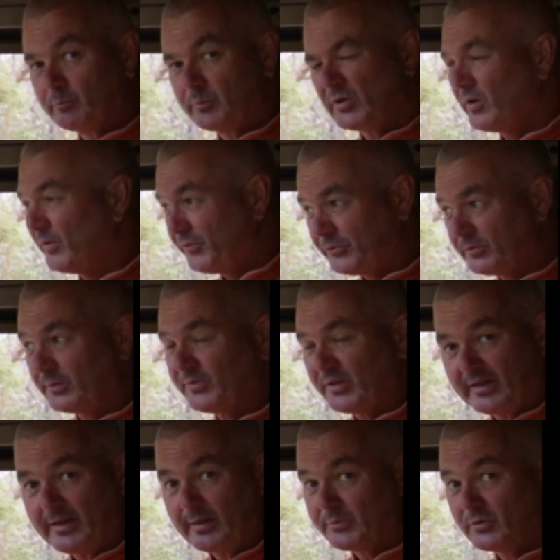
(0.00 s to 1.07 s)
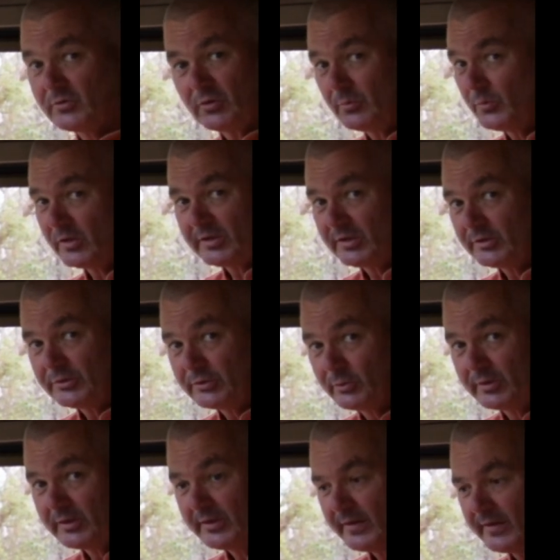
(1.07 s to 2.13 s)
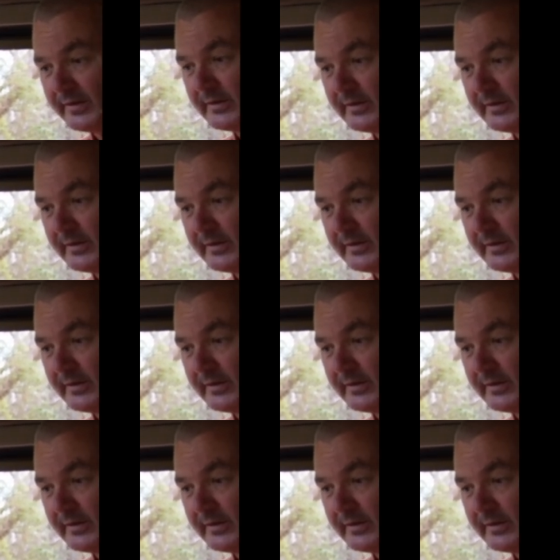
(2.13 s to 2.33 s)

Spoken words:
but I've stripped that out because I'm not going to do any of that